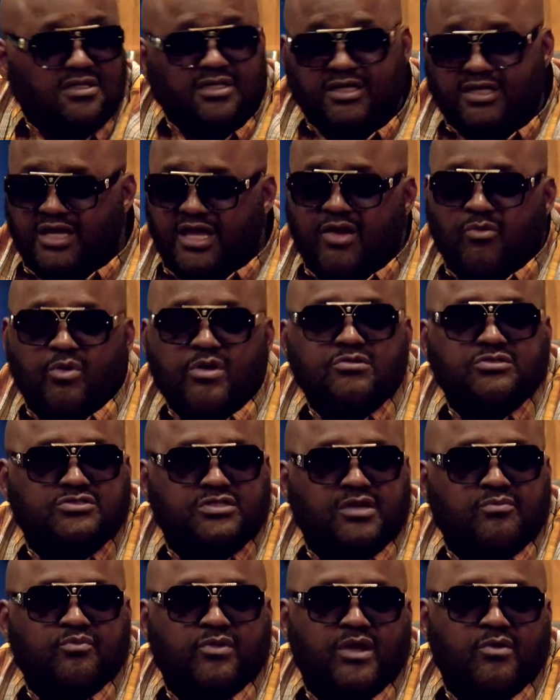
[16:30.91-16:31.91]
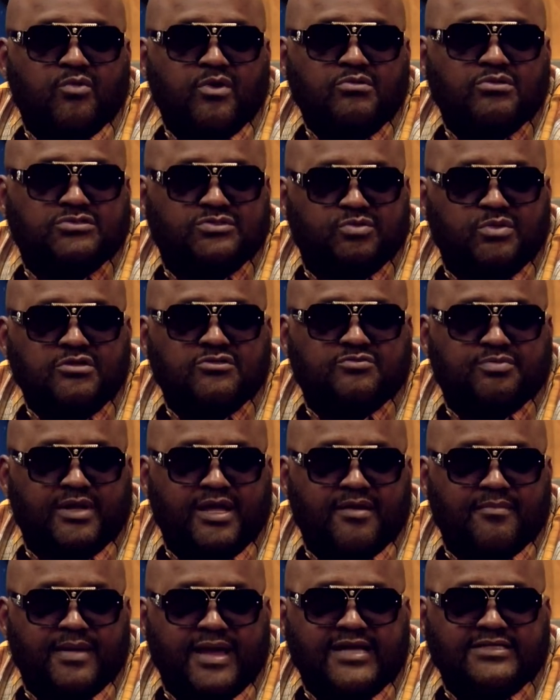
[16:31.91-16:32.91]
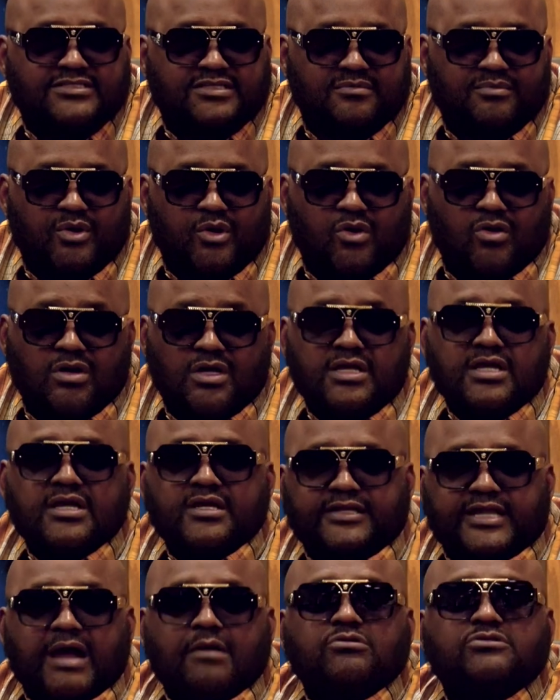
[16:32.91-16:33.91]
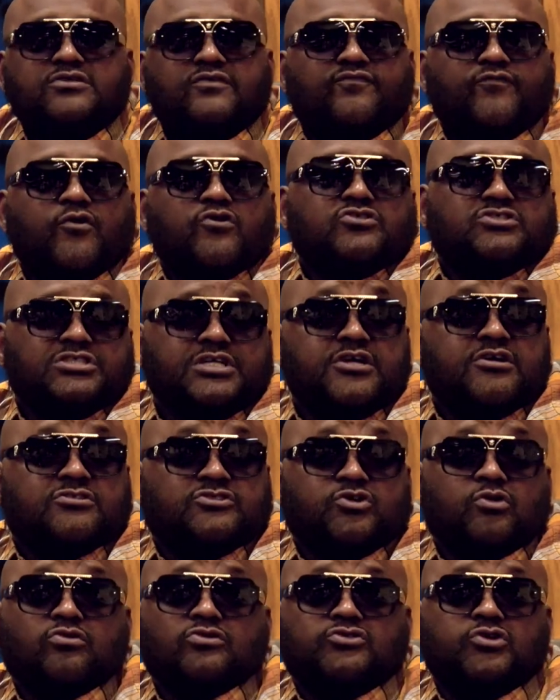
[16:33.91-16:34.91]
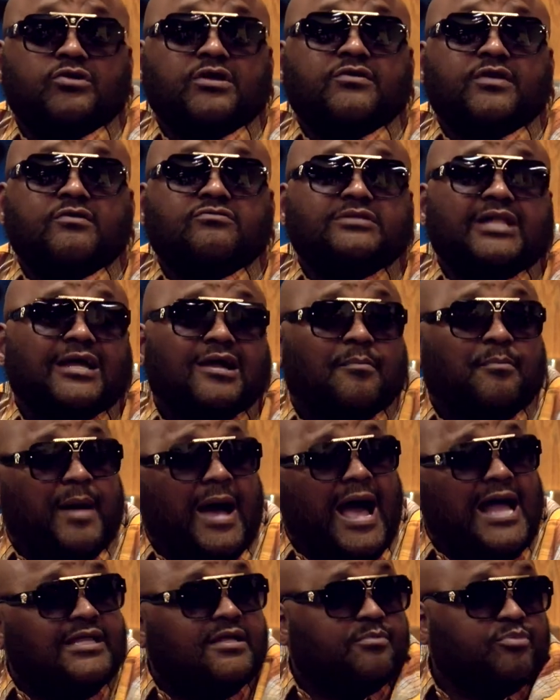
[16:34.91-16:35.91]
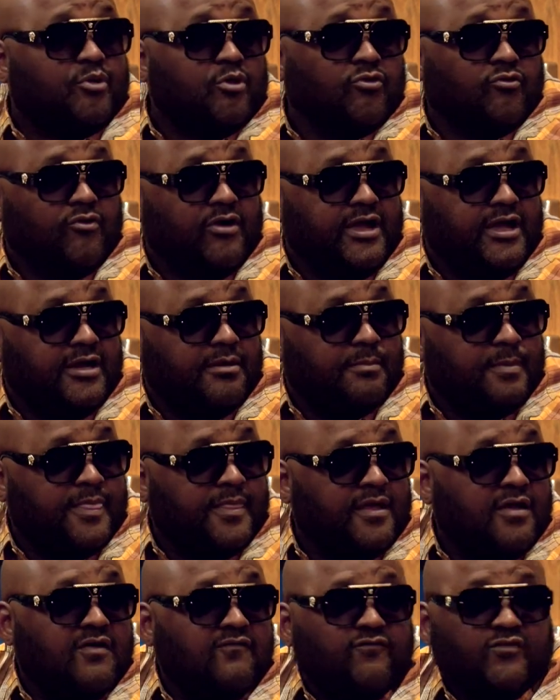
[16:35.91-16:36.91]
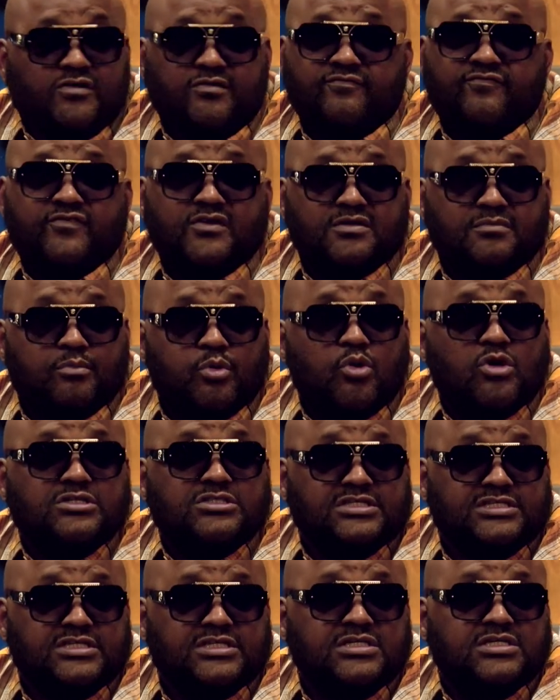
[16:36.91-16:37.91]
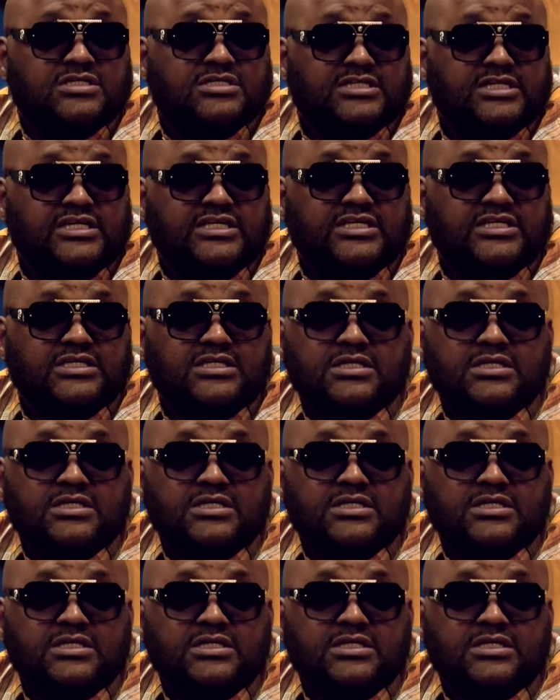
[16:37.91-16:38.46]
And we was playing basketball. That was the first year. So it was like a pilot program for the Boys in the Hood League.